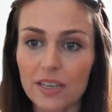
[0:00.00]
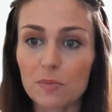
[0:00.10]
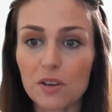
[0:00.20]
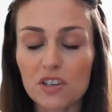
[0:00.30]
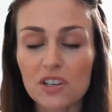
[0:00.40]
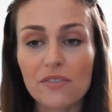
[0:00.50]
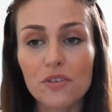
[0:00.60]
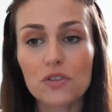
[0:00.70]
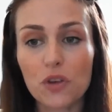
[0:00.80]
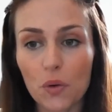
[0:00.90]
especially if
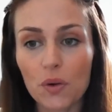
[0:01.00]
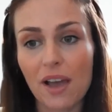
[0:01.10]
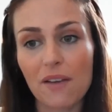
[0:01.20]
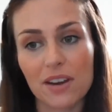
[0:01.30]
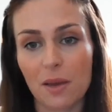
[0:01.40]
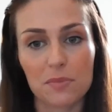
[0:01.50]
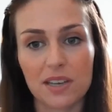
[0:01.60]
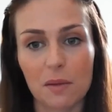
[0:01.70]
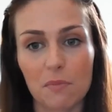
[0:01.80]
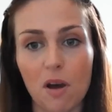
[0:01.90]
you don't have a lump
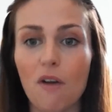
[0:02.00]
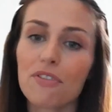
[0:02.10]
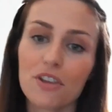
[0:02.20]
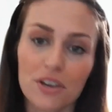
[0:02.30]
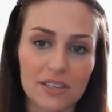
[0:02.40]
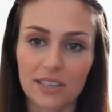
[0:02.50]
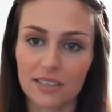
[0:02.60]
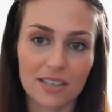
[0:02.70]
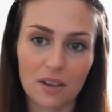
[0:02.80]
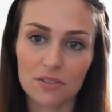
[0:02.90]
sum of
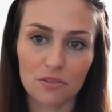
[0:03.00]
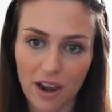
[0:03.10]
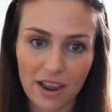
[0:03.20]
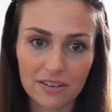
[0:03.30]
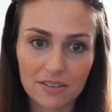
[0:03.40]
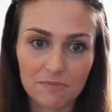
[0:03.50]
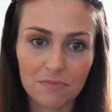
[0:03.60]
36,000 Rand?